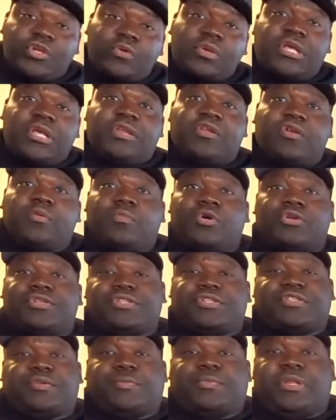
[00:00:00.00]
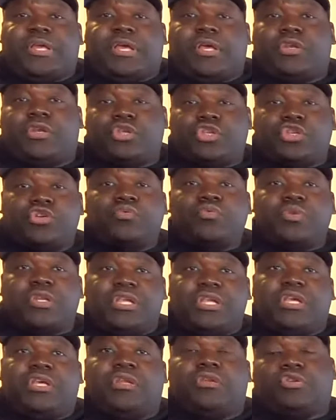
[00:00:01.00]
you need an emergency plan, you
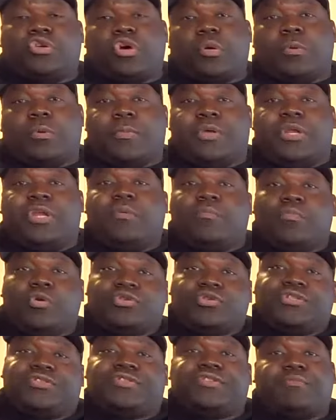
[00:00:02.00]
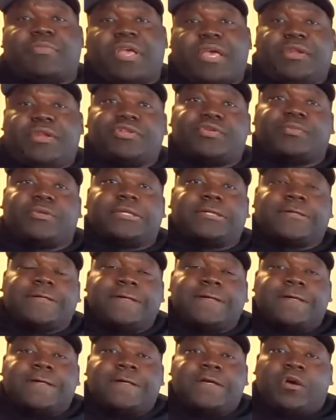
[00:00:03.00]
need Doberman Emergency Management.
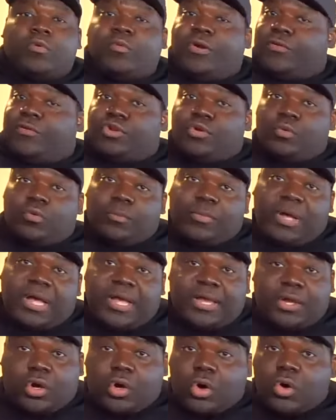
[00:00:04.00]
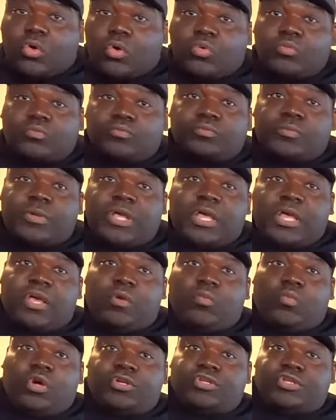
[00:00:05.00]
Whether you are buying a home
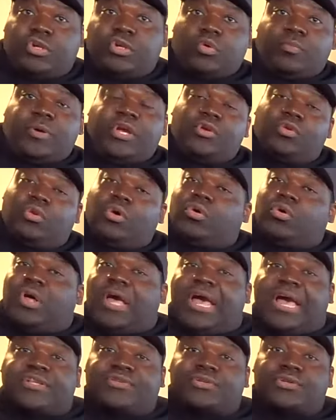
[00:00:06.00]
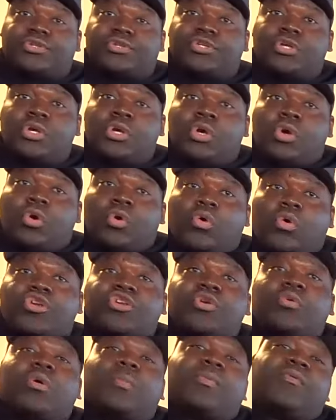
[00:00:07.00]
and want to know about your local hazards, or
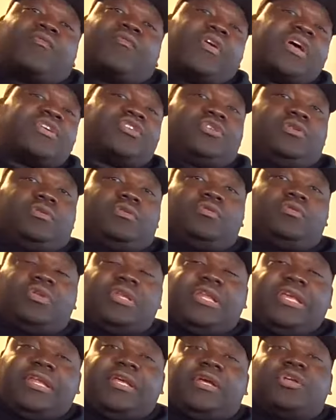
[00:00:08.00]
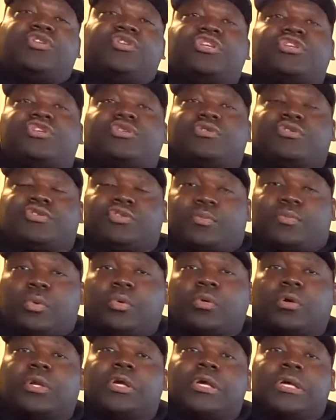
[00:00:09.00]
you are a professional needing additional
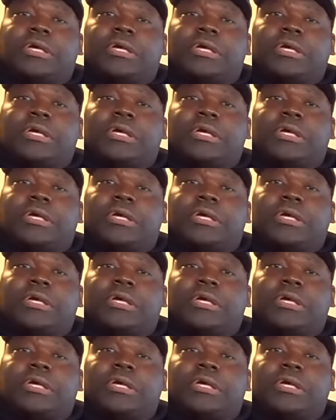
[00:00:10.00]
support,